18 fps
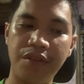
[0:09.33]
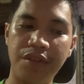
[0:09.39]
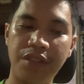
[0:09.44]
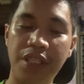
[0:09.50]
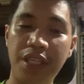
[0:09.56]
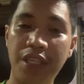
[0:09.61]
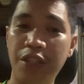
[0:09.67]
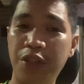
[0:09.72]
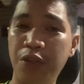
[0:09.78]

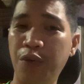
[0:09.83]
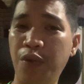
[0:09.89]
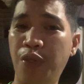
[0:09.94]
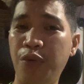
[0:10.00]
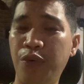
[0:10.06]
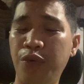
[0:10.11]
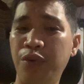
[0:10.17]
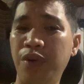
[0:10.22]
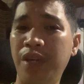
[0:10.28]
ginago
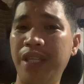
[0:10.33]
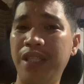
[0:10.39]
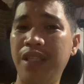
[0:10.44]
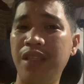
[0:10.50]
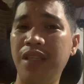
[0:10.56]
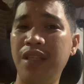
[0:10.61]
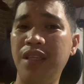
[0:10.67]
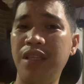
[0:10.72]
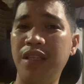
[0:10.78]
through
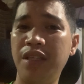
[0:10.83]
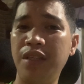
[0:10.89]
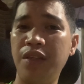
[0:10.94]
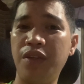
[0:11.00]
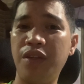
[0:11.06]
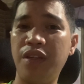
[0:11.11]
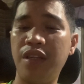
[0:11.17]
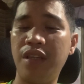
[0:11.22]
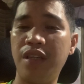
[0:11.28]
lately
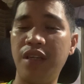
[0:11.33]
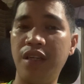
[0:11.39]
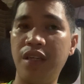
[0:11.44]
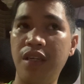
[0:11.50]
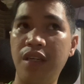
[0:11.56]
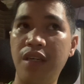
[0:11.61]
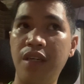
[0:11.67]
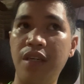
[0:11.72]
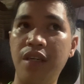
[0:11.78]
or
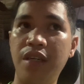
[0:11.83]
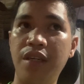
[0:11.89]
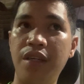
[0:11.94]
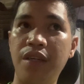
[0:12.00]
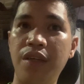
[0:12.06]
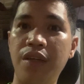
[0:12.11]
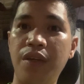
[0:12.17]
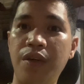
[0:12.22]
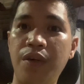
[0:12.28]

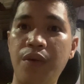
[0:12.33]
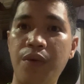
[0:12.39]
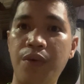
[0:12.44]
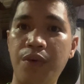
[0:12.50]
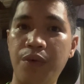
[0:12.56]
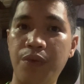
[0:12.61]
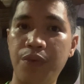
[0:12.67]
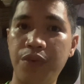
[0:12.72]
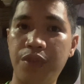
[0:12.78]

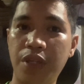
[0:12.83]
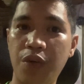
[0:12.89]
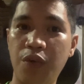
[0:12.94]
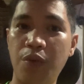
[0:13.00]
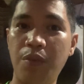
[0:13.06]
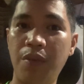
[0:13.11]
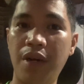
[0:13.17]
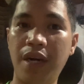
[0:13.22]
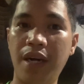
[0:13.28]
unsa
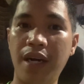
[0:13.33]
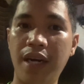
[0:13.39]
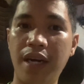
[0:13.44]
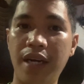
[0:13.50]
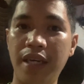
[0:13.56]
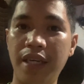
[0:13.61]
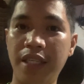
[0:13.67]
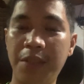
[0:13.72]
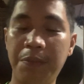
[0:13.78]
akong
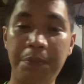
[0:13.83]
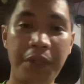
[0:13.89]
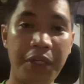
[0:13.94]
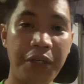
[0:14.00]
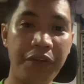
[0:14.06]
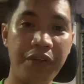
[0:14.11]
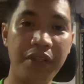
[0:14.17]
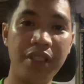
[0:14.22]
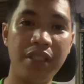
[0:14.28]
mga
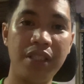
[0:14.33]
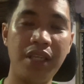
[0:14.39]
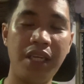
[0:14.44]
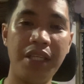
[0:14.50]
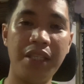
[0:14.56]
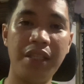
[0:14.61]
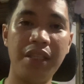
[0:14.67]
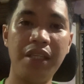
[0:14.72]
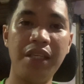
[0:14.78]
experience
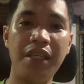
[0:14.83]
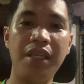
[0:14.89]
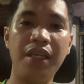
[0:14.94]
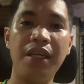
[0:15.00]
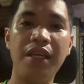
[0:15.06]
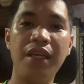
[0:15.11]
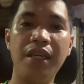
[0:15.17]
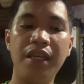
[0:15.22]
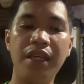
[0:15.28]
lately.